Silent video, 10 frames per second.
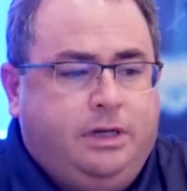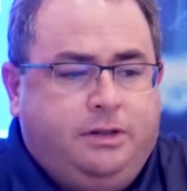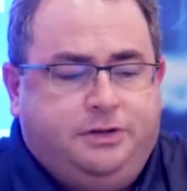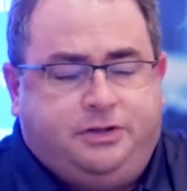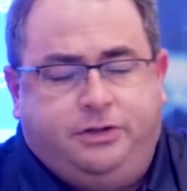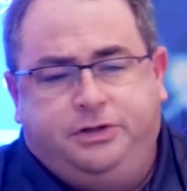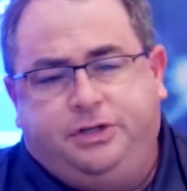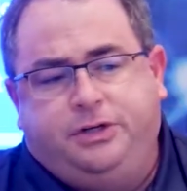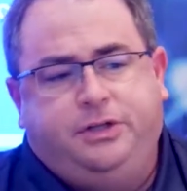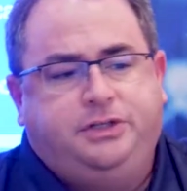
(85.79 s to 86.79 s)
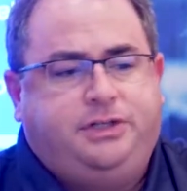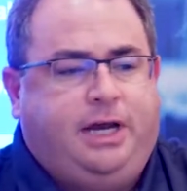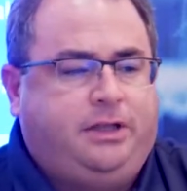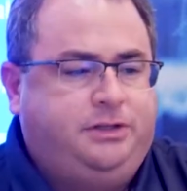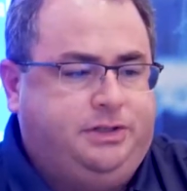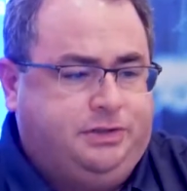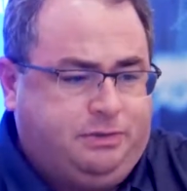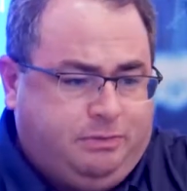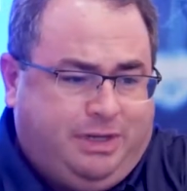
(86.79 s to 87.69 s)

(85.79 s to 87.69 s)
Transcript: The solution to these challenges